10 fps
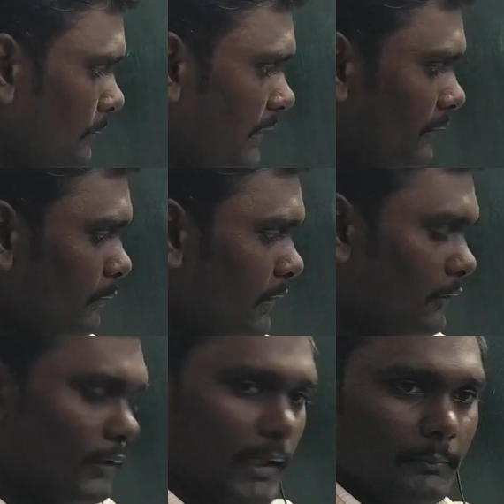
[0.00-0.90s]
Plus
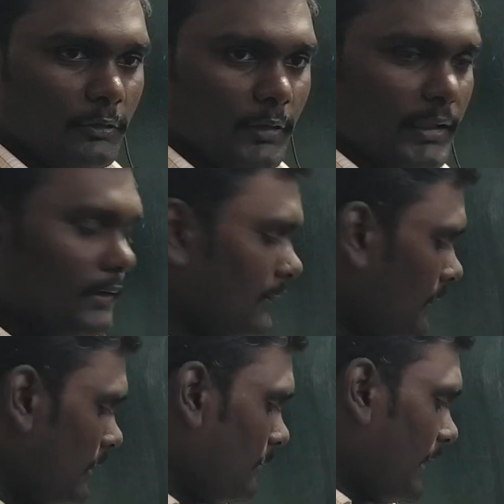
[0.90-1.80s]
1 time squares
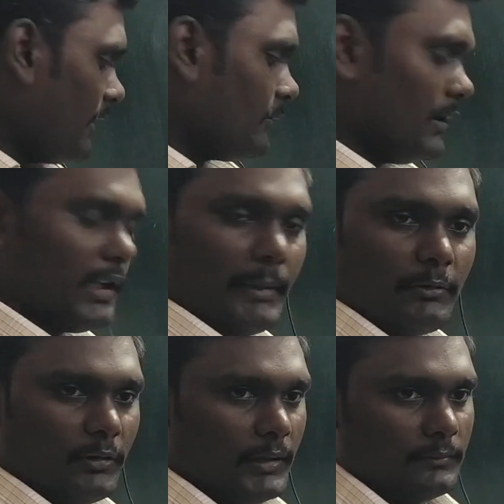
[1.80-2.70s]
and minus 1
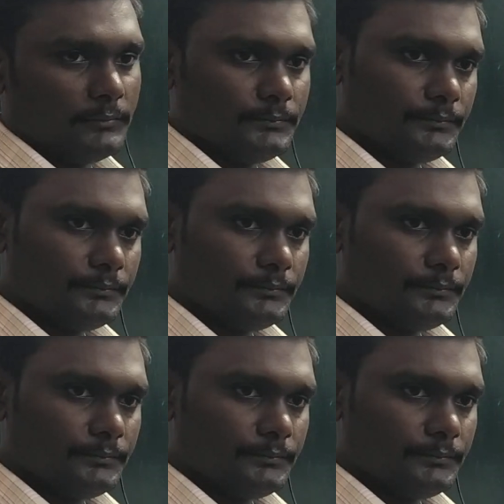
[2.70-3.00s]
time square.